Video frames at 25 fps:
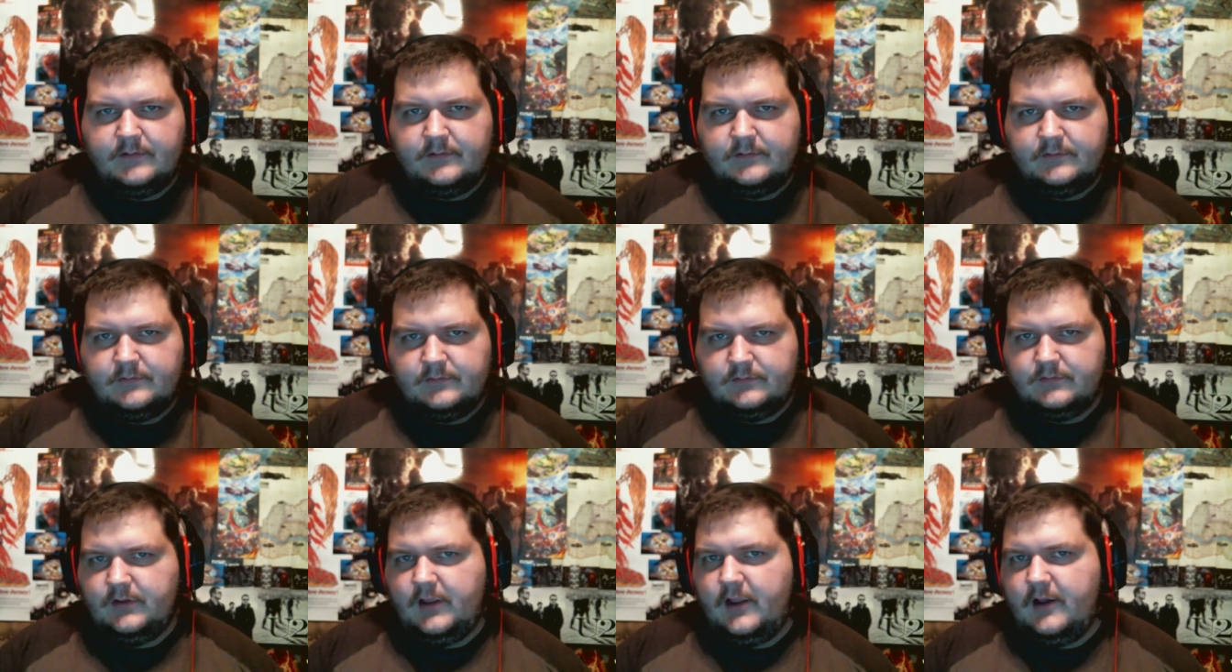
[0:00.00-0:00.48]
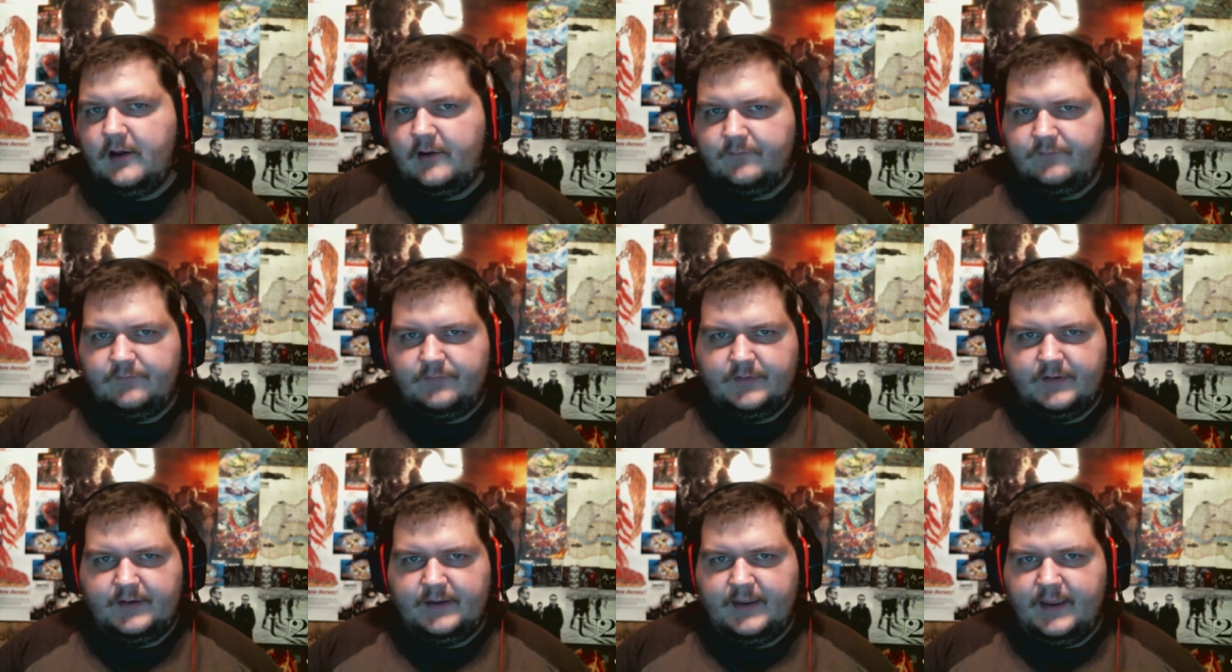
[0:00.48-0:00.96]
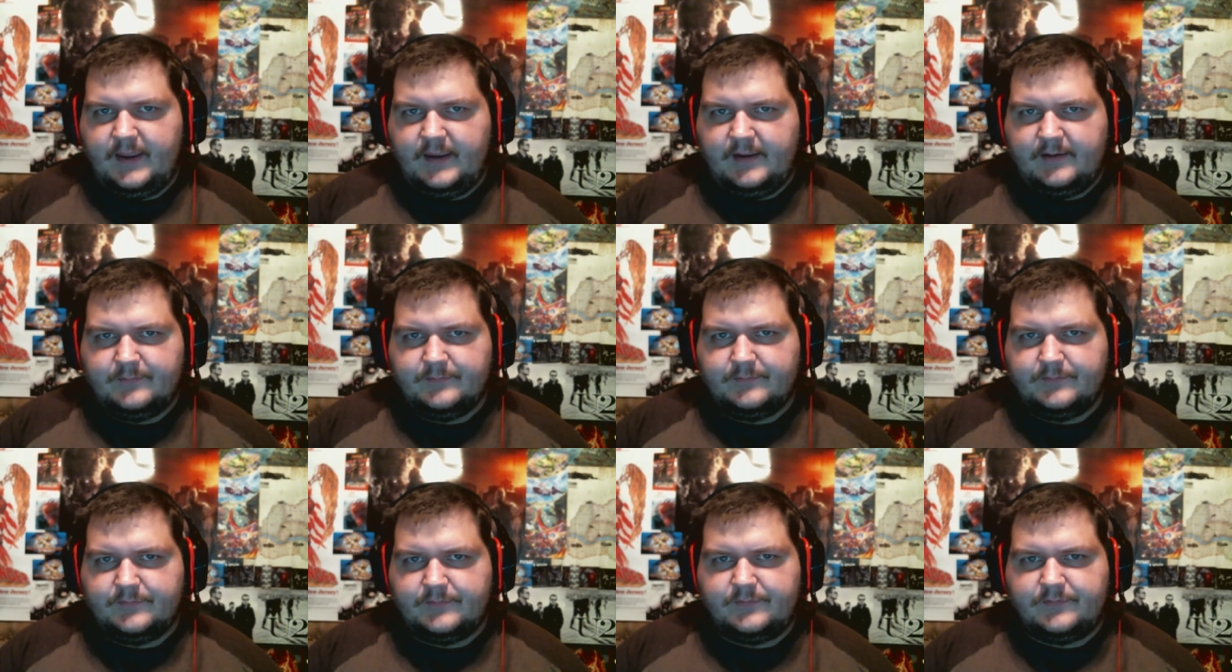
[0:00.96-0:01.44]
loved the
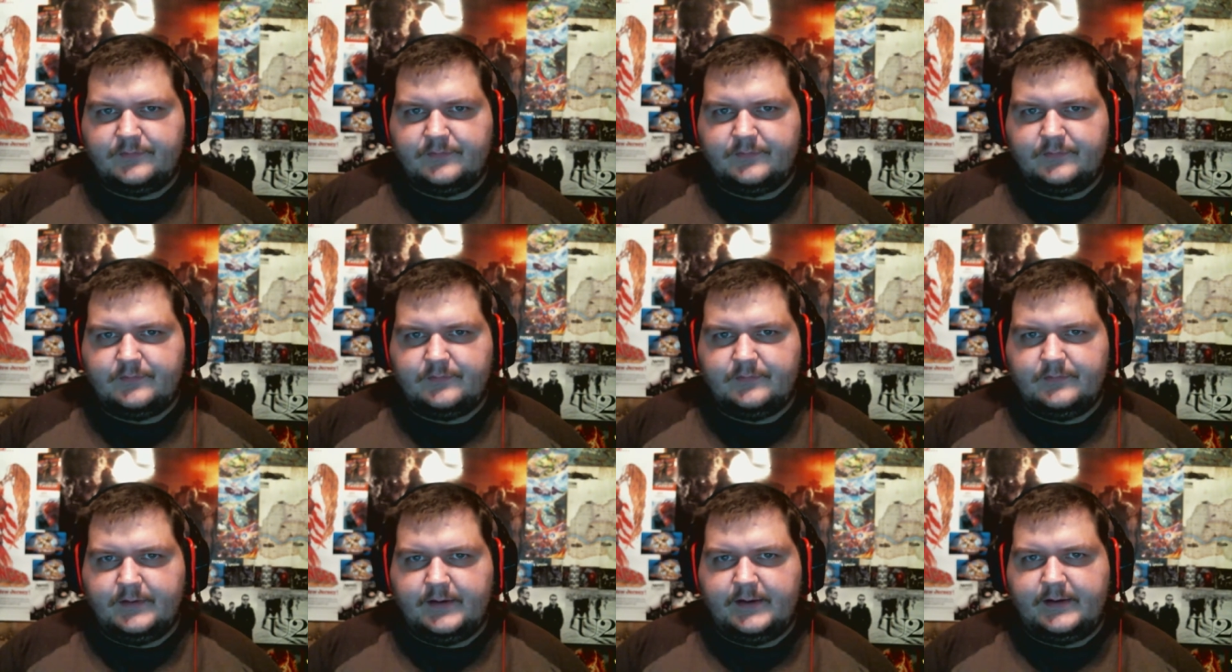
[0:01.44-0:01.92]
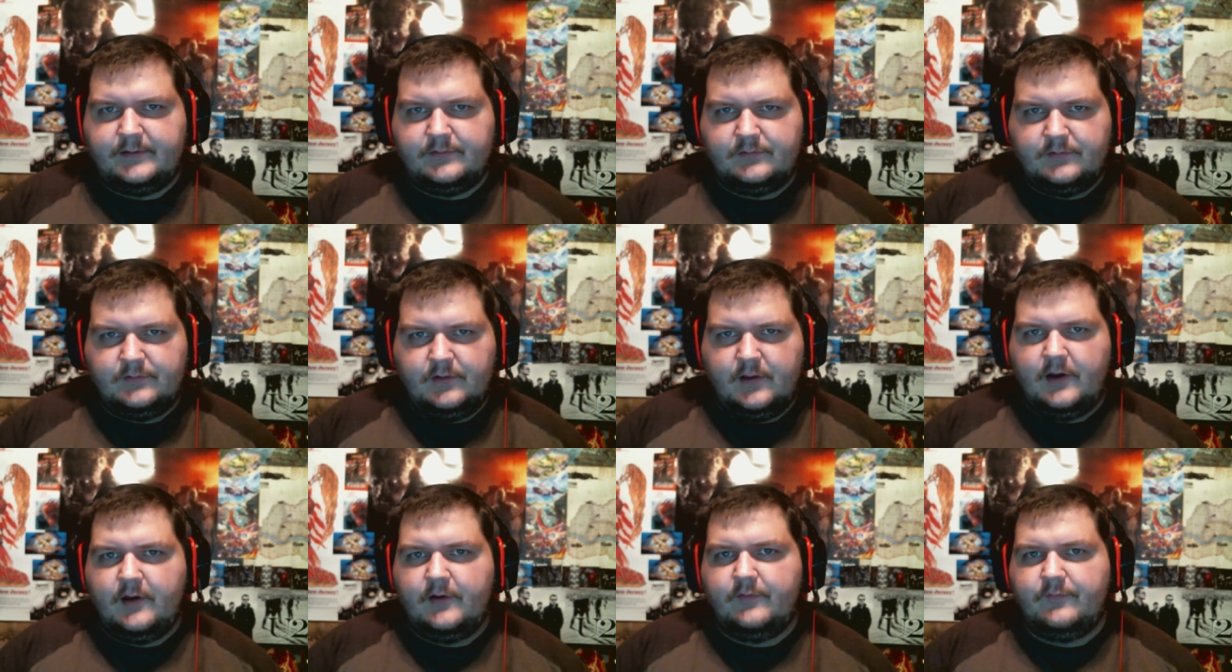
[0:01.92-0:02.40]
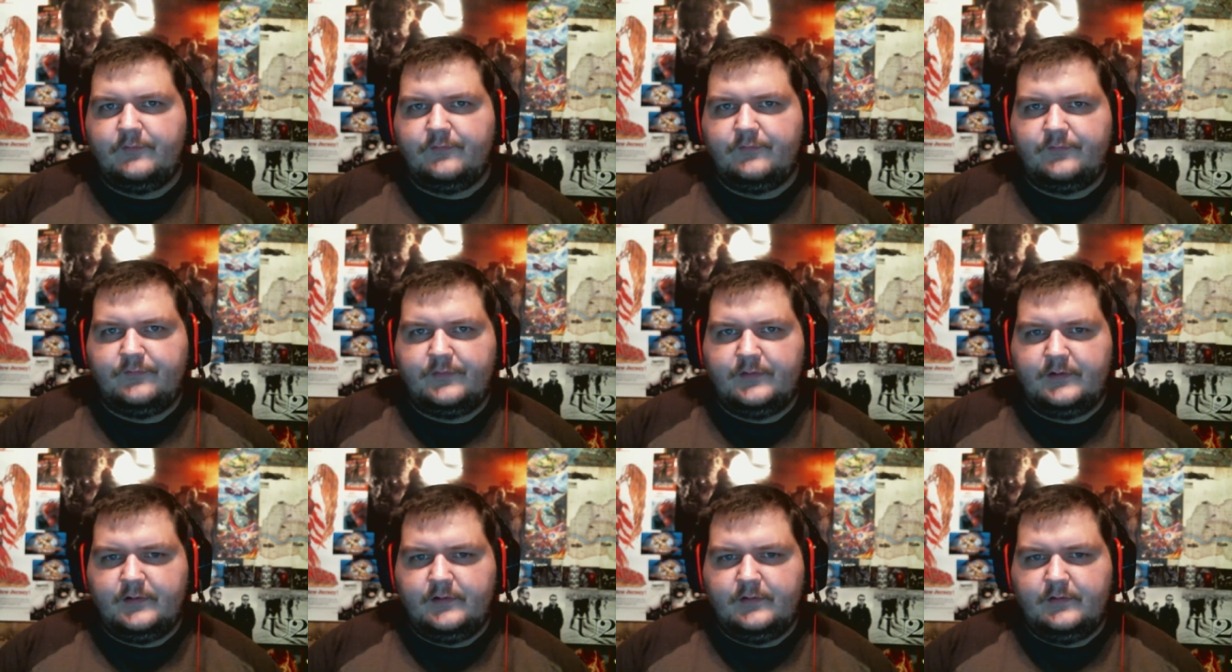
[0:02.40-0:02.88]
games. He
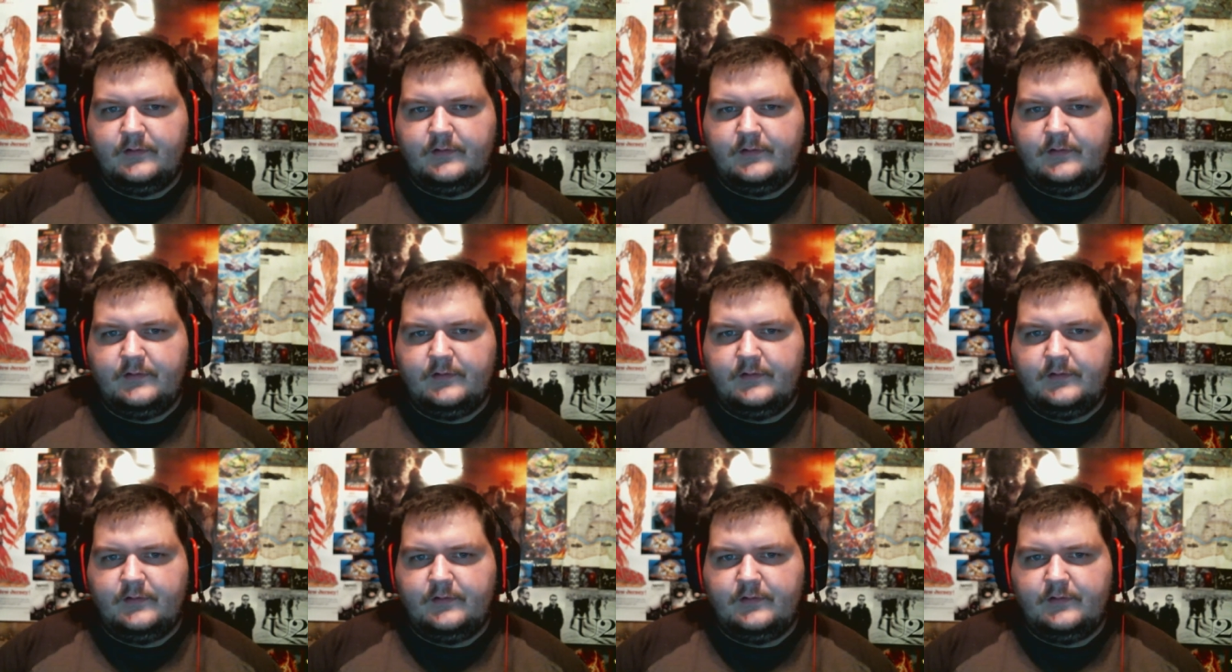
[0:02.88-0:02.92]
loved